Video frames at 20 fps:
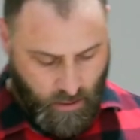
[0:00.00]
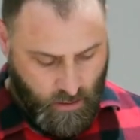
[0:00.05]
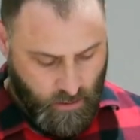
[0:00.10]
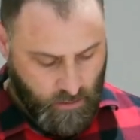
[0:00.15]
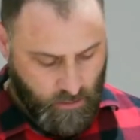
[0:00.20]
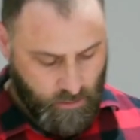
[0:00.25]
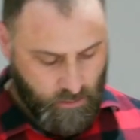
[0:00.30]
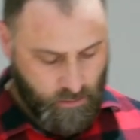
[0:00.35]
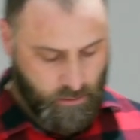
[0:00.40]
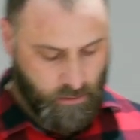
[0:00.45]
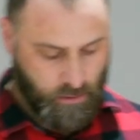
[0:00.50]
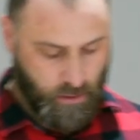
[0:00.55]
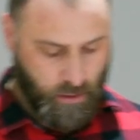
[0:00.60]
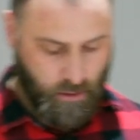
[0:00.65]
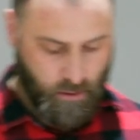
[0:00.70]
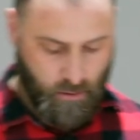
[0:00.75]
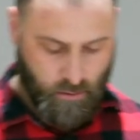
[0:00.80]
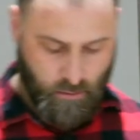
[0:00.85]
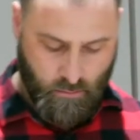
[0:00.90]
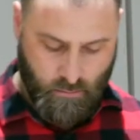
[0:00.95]

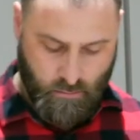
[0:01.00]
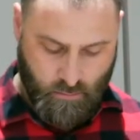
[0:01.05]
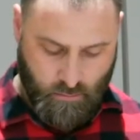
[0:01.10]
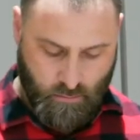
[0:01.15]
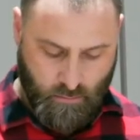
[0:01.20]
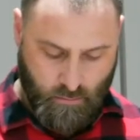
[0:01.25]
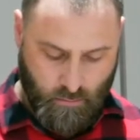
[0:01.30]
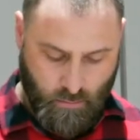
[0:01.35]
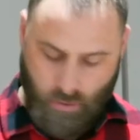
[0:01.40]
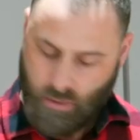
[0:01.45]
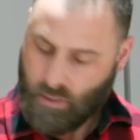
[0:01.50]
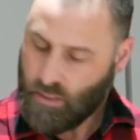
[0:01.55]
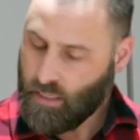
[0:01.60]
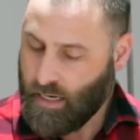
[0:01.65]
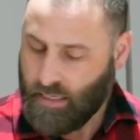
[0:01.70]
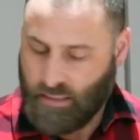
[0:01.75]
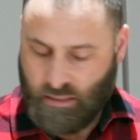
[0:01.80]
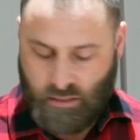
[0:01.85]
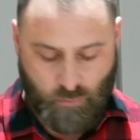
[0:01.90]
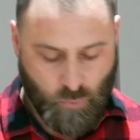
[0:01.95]
So it's a
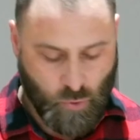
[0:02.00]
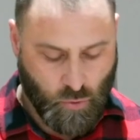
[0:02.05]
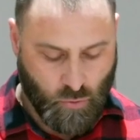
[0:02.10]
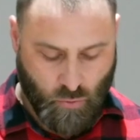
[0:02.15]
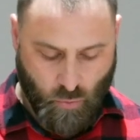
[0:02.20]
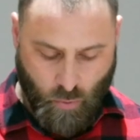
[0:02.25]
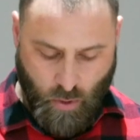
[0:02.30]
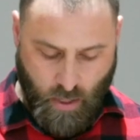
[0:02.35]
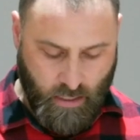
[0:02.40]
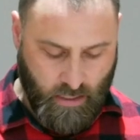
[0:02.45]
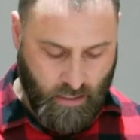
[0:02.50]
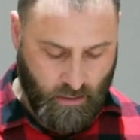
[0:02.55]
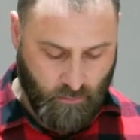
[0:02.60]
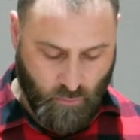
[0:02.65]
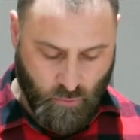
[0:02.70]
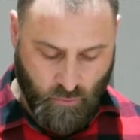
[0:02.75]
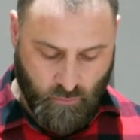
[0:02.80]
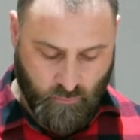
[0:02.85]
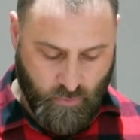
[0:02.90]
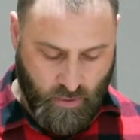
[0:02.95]
nice smooth winding
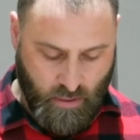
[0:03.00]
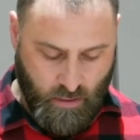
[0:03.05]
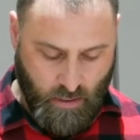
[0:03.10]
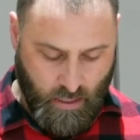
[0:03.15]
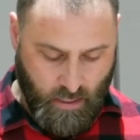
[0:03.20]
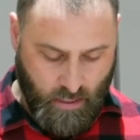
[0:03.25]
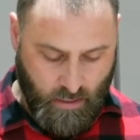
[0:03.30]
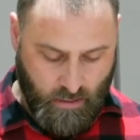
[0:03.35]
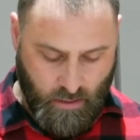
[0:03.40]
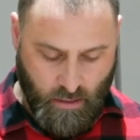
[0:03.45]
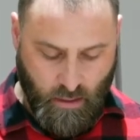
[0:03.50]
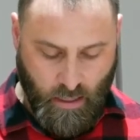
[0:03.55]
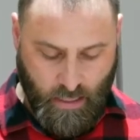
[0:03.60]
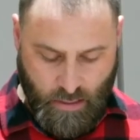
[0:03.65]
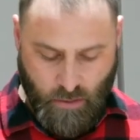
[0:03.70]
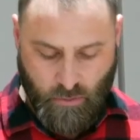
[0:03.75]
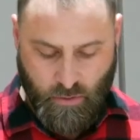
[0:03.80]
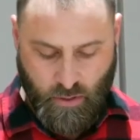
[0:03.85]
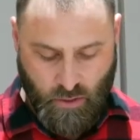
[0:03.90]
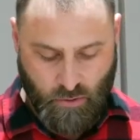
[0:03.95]
movement. I
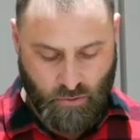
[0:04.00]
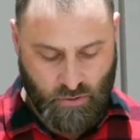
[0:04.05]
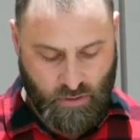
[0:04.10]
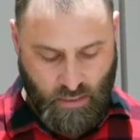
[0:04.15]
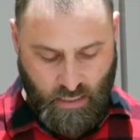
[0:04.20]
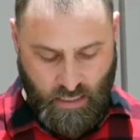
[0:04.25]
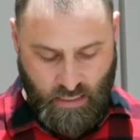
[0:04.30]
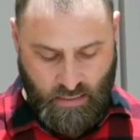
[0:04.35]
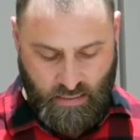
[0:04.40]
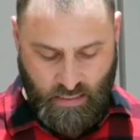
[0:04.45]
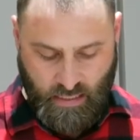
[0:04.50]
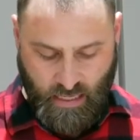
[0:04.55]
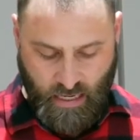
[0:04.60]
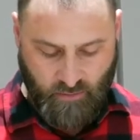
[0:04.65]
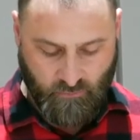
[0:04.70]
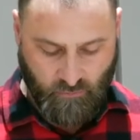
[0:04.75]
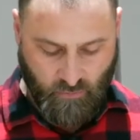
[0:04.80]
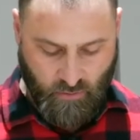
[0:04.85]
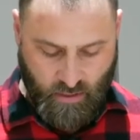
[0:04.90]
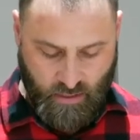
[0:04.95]
know they used an
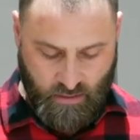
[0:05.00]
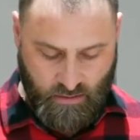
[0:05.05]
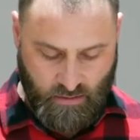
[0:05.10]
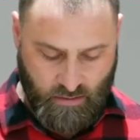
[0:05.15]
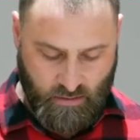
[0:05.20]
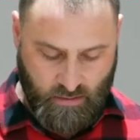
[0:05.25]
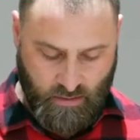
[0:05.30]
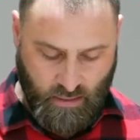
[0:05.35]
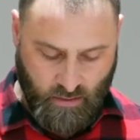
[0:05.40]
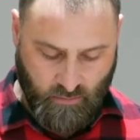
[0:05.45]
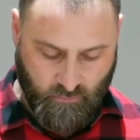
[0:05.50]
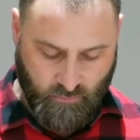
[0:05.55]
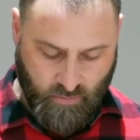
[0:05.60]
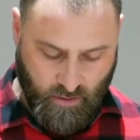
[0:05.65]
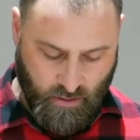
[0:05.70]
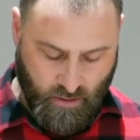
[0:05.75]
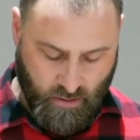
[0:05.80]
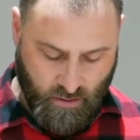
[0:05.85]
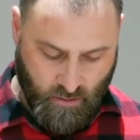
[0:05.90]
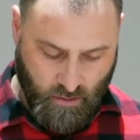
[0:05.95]
ETA for this instead of
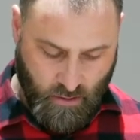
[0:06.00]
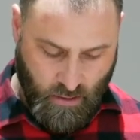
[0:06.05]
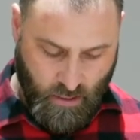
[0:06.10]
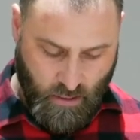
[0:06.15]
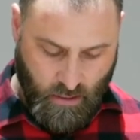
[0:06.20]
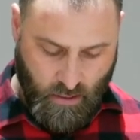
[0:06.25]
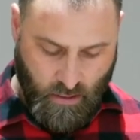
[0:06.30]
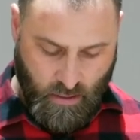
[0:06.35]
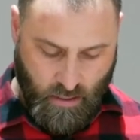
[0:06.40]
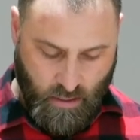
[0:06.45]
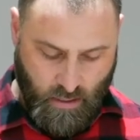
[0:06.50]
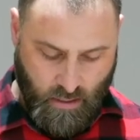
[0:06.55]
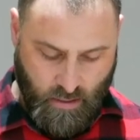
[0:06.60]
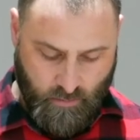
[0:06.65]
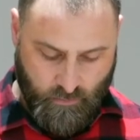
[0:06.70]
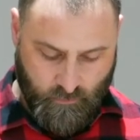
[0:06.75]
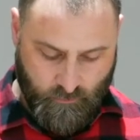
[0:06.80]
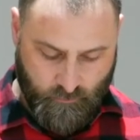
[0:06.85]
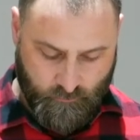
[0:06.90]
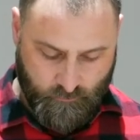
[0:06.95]
their
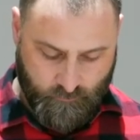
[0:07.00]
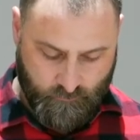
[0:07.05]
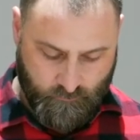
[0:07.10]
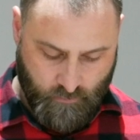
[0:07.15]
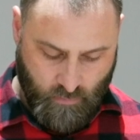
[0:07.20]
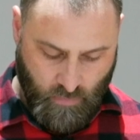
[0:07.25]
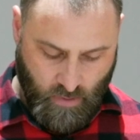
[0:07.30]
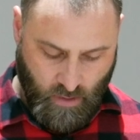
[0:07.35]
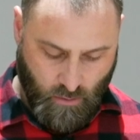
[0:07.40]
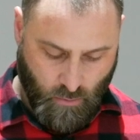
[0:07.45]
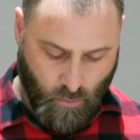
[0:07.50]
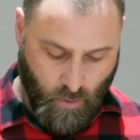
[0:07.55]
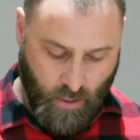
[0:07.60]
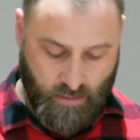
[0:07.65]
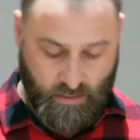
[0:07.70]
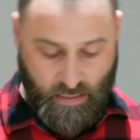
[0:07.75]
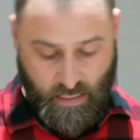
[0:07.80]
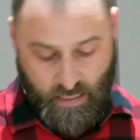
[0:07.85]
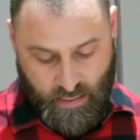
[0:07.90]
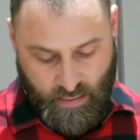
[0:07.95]

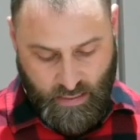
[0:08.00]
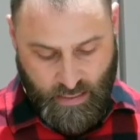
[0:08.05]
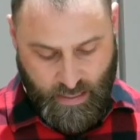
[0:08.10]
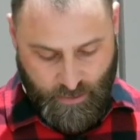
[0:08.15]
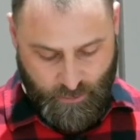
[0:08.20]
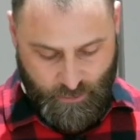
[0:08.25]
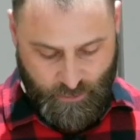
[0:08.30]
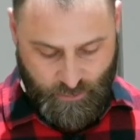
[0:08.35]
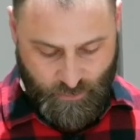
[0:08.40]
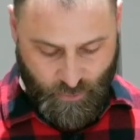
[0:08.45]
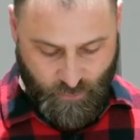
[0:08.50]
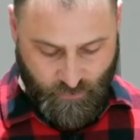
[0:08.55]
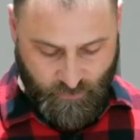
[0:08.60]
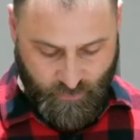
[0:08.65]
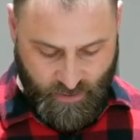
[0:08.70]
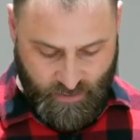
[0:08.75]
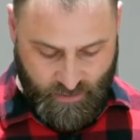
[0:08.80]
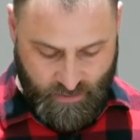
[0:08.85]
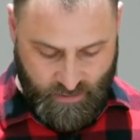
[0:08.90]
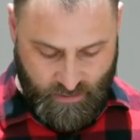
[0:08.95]
quasi in-house
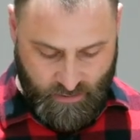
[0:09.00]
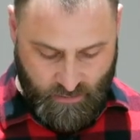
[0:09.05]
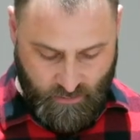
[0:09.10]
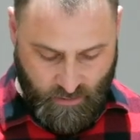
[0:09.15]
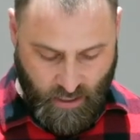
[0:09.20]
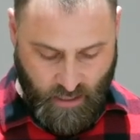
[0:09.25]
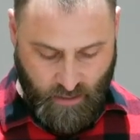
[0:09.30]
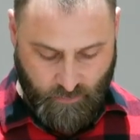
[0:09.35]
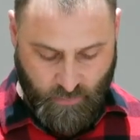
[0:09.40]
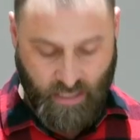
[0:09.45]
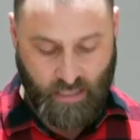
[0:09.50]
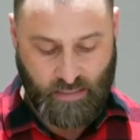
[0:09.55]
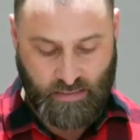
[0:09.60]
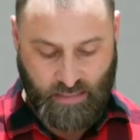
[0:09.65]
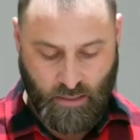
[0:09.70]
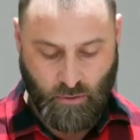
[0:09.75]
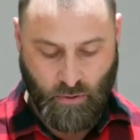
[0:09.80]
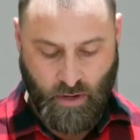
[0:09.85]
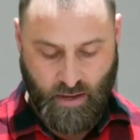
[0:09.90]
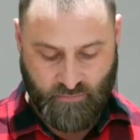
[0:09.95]
movements because
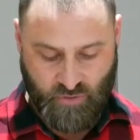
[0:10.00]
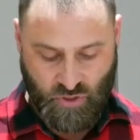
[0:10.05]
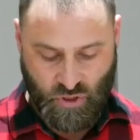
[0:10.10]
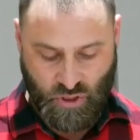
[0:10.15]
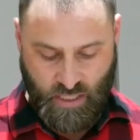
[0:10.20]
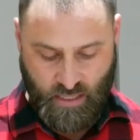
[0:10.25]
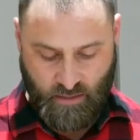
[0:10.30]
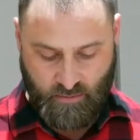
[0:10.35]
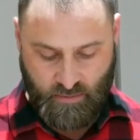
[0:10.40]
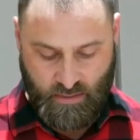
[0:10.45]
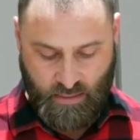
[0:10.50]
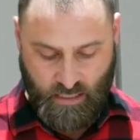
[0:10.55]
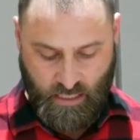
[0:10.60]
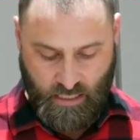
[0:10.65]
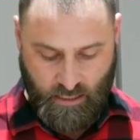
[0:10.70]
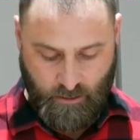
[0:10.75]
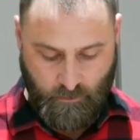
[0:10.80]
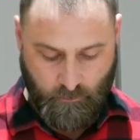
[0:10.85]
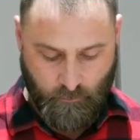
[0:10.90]
they don't have a GMT